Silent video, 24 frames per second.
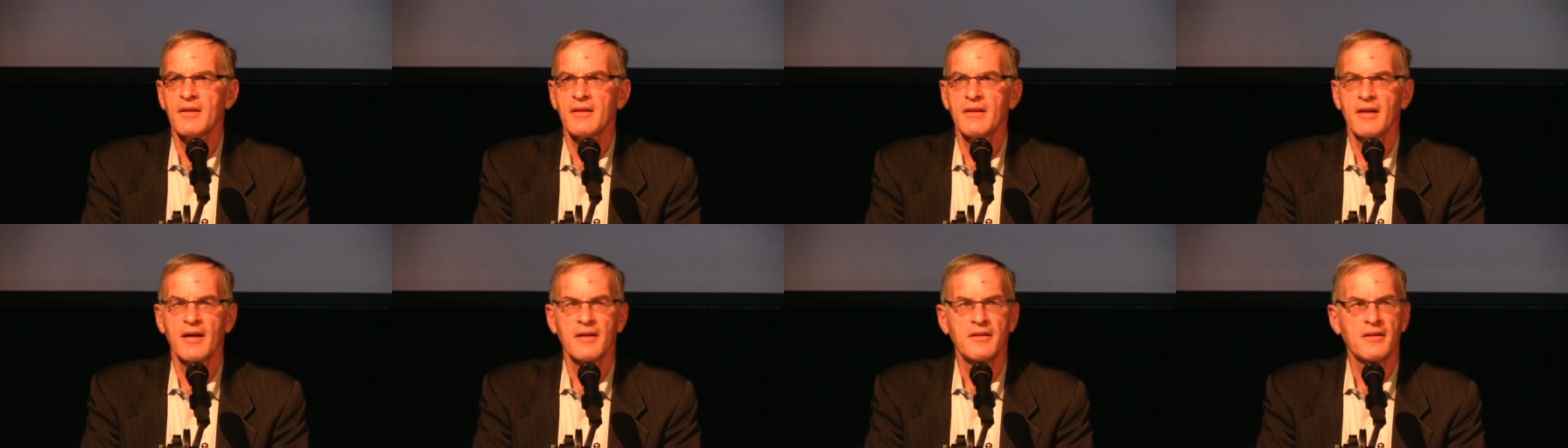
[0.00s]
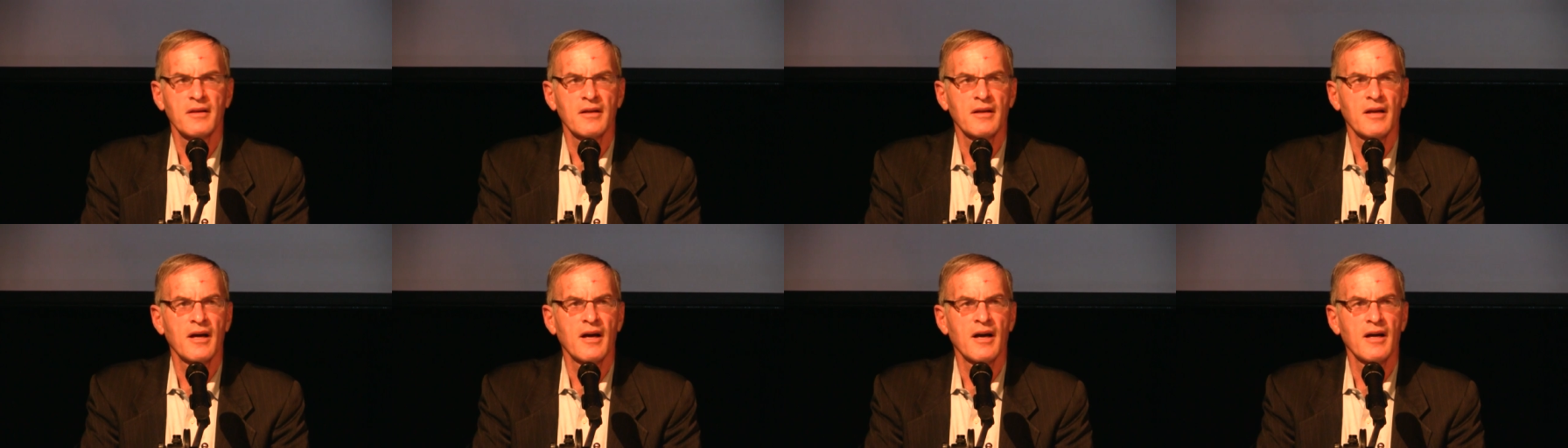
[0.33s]

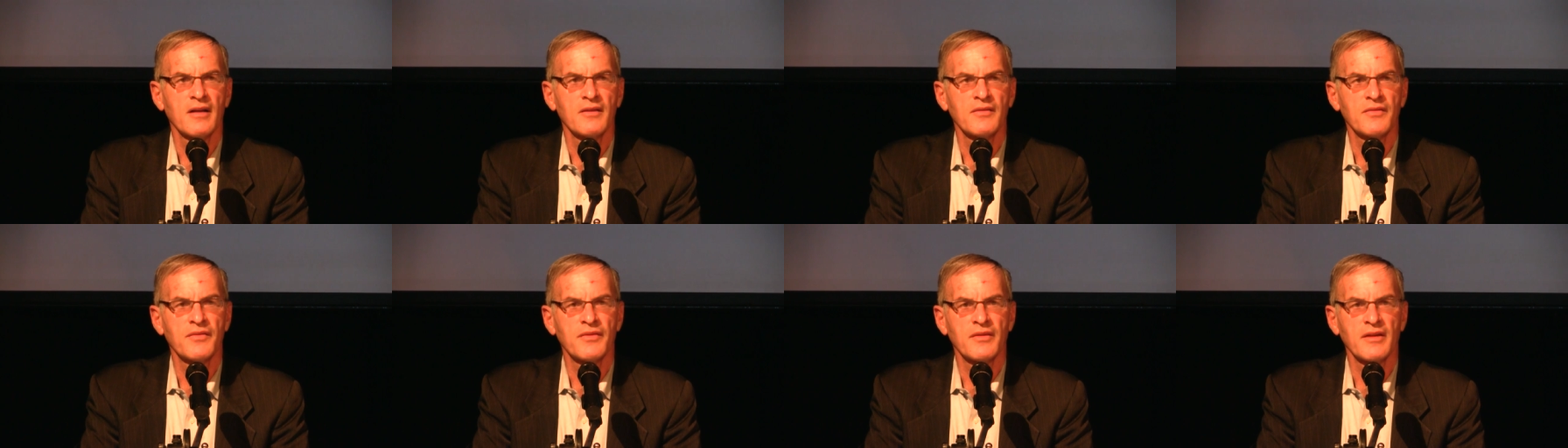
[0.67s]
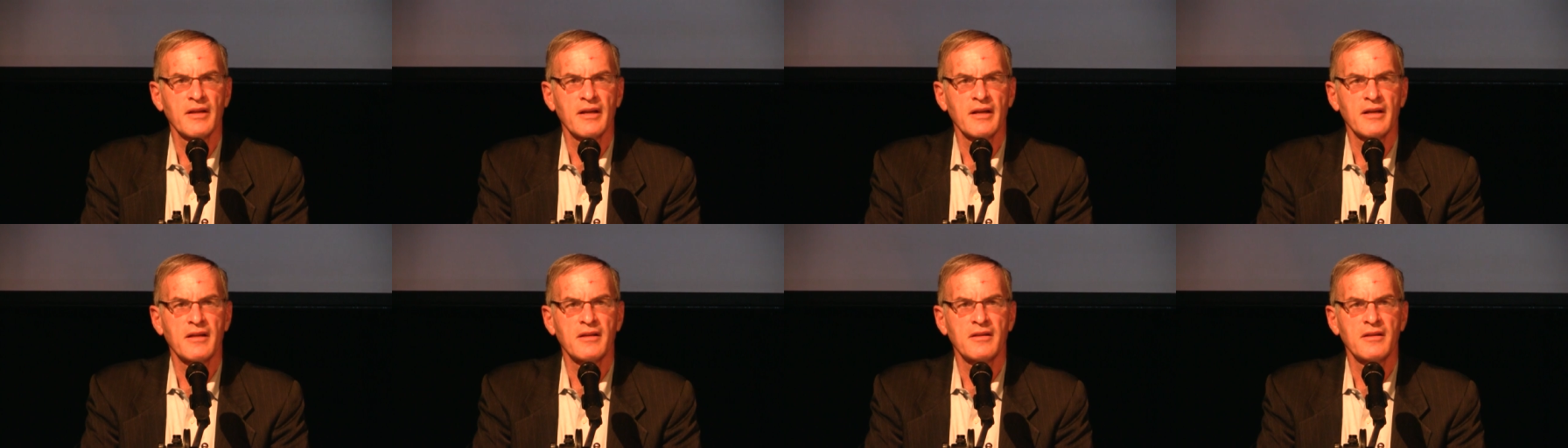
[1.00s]
that the
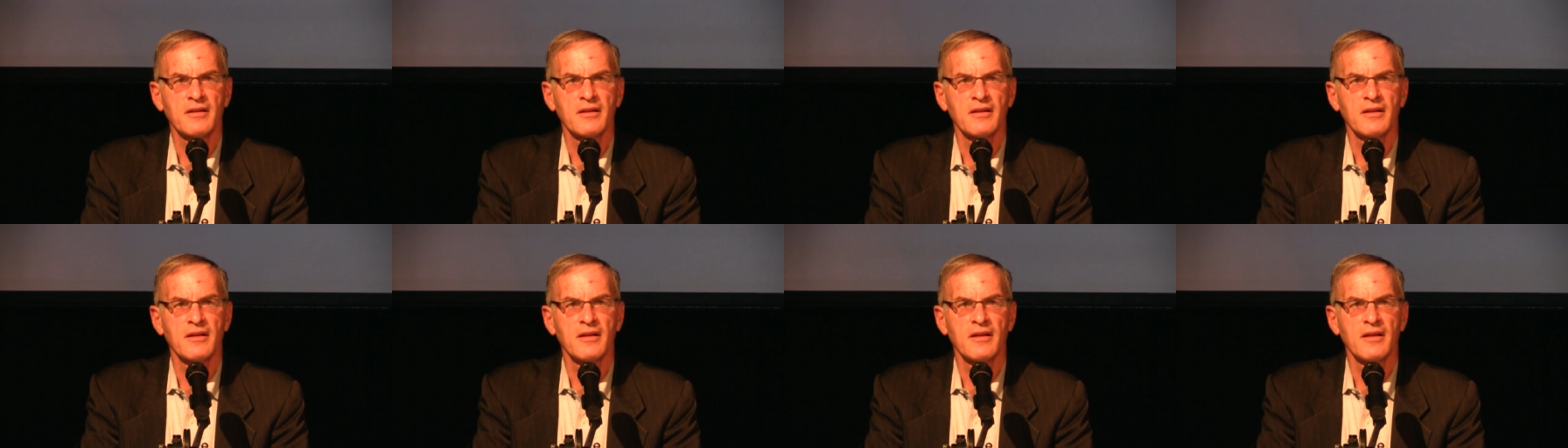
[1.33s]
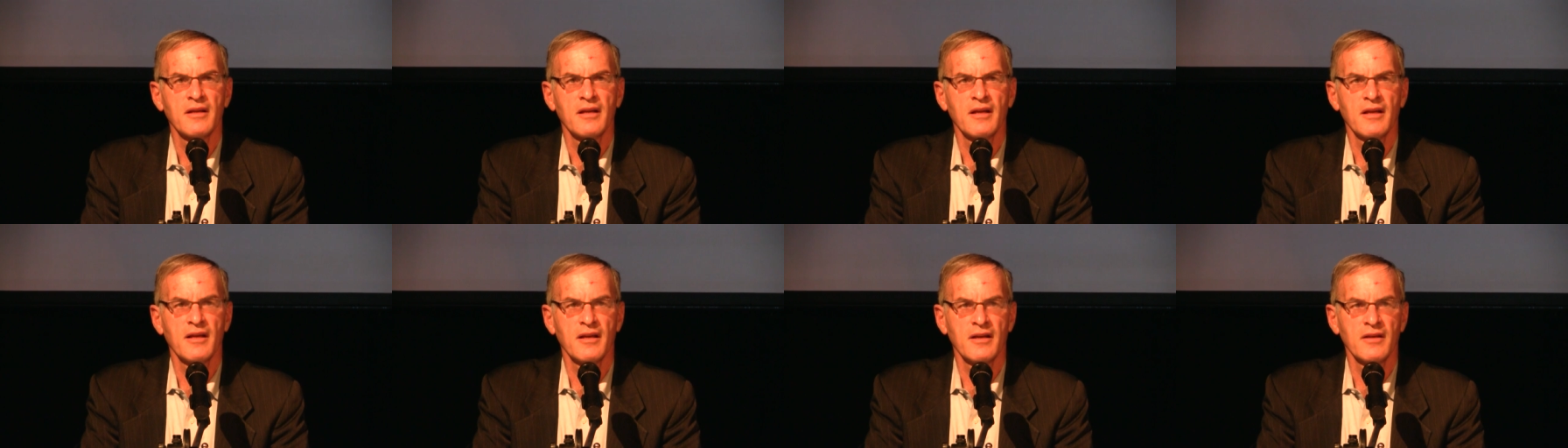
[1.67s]
conflict
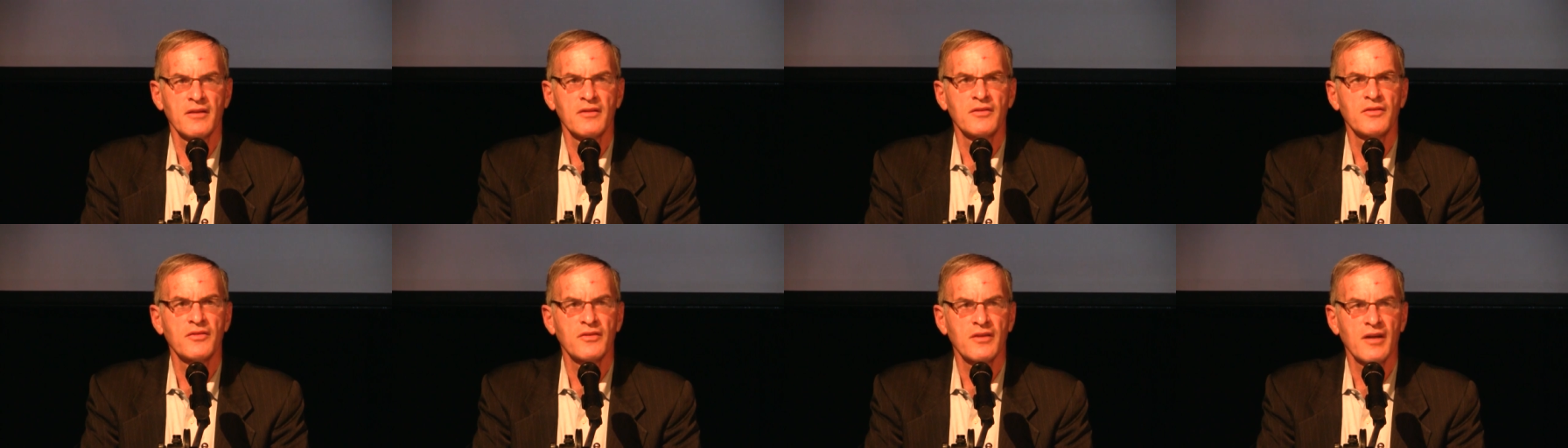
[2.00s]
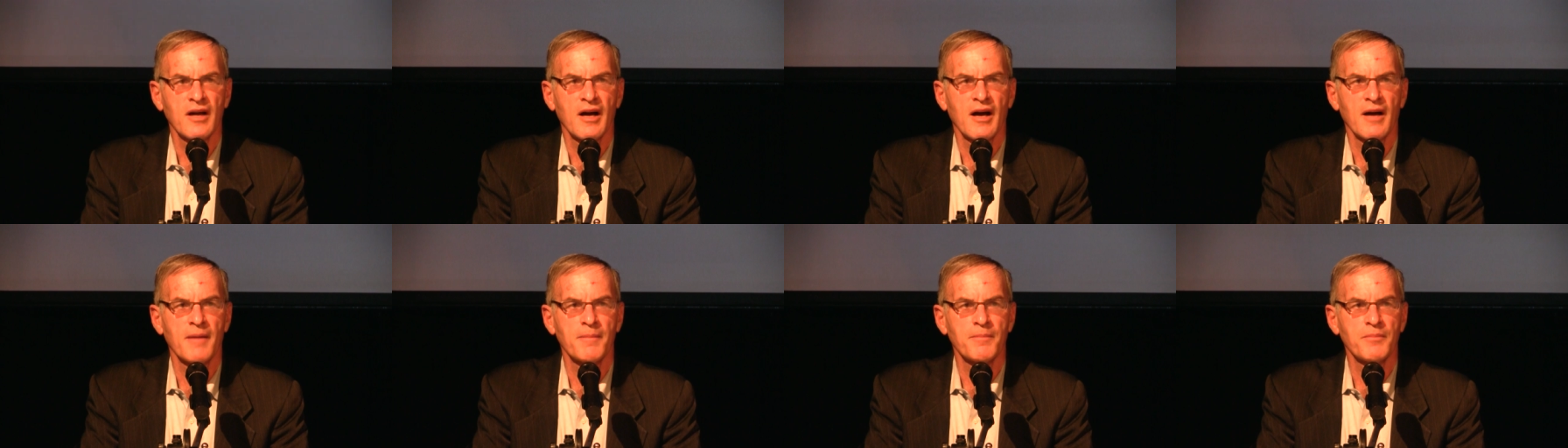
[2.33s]

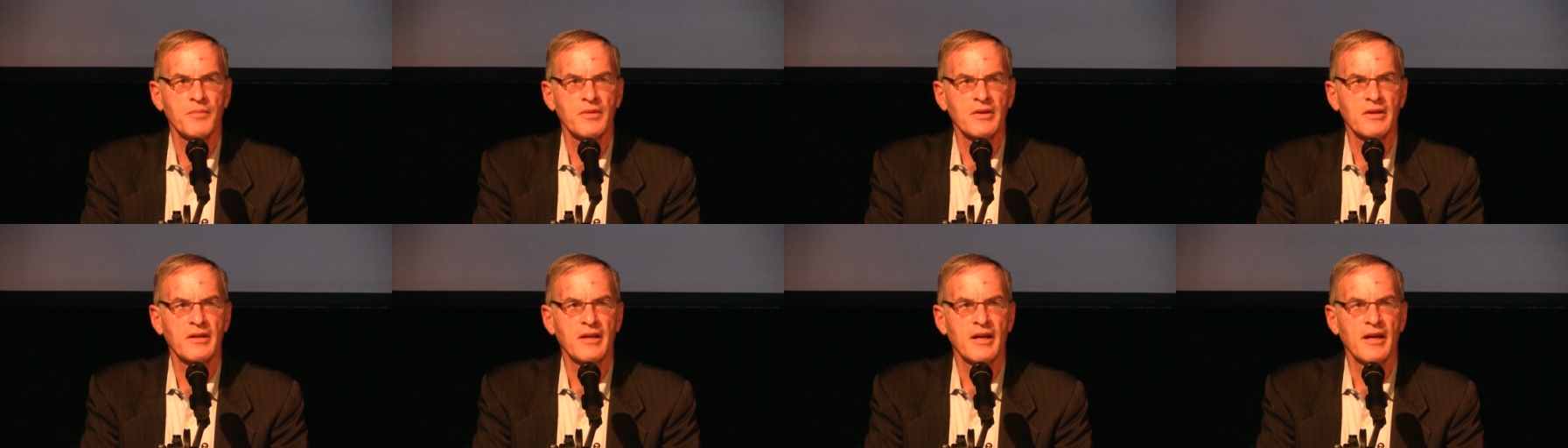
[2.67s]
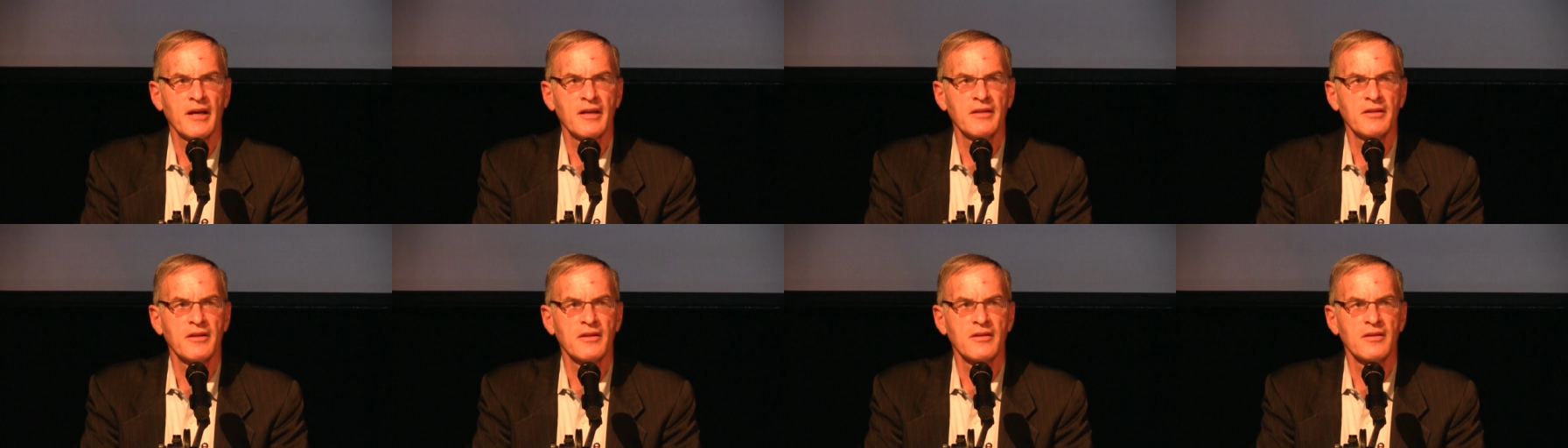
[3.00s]
is
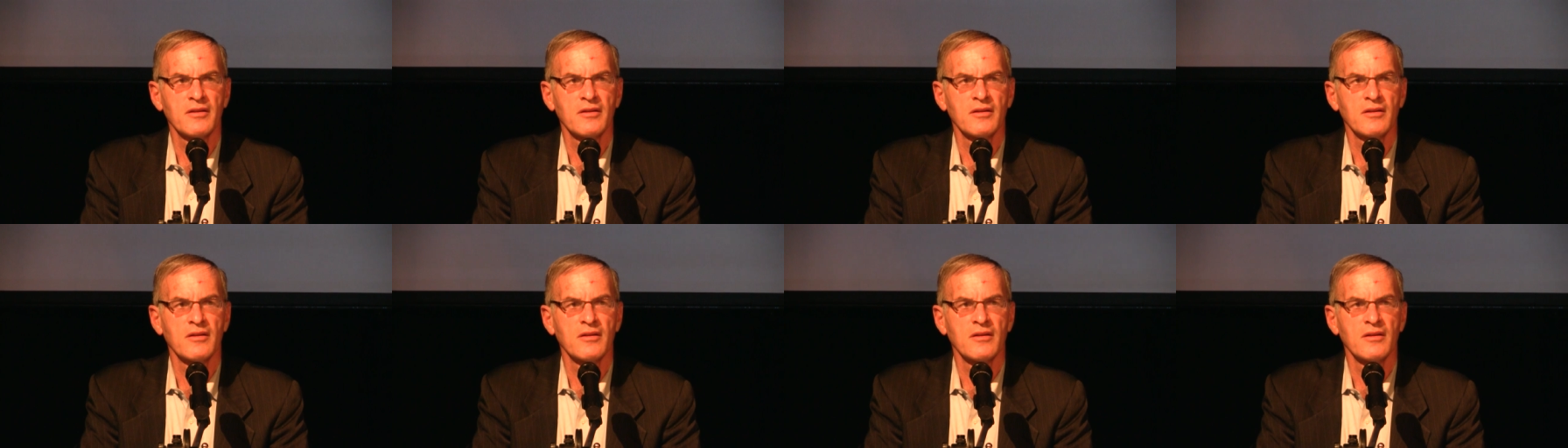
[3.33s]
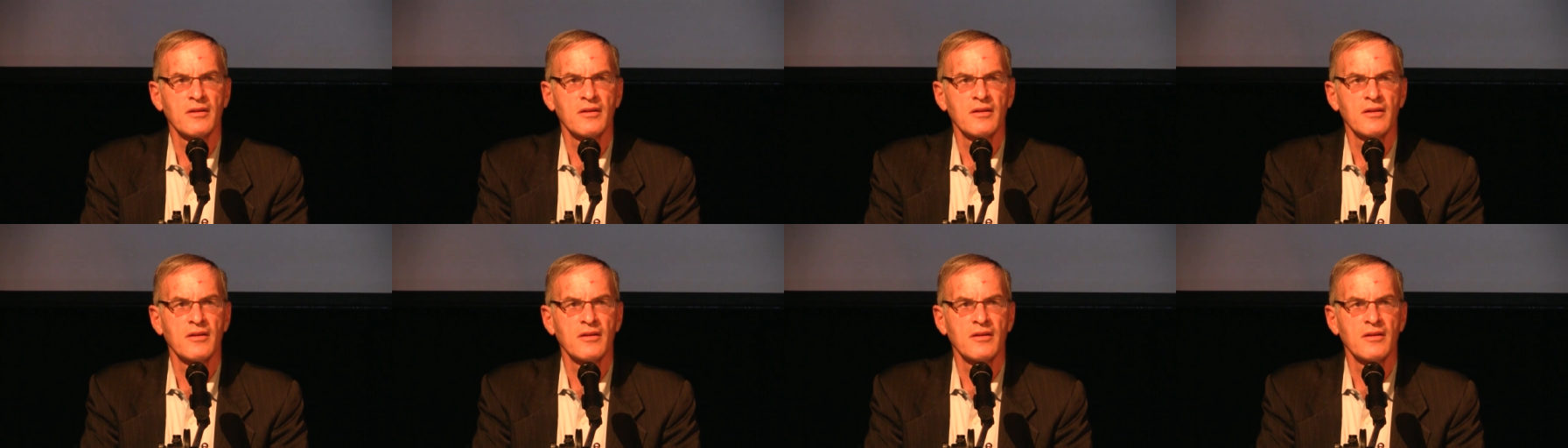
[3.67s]
complicated.